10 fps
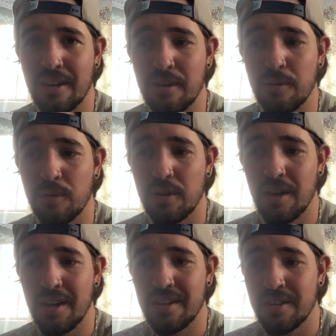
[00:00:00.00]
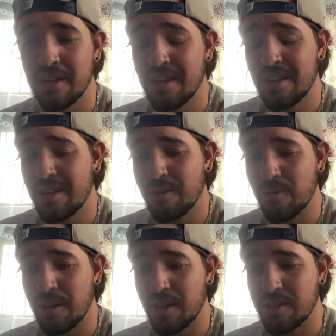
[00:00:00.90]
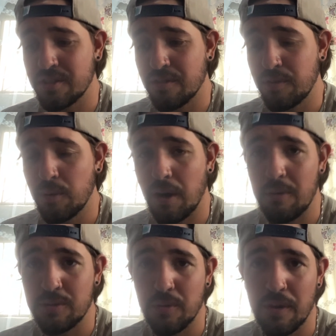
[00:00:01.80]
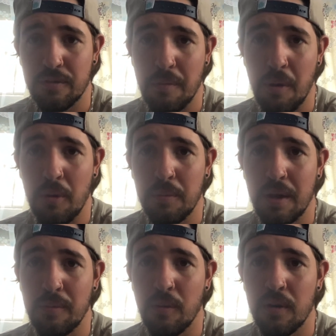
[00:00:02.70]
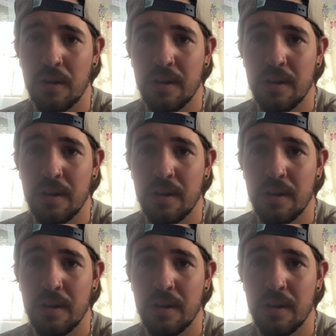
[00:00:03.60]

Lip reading: we're not just a few hours away from home anymore.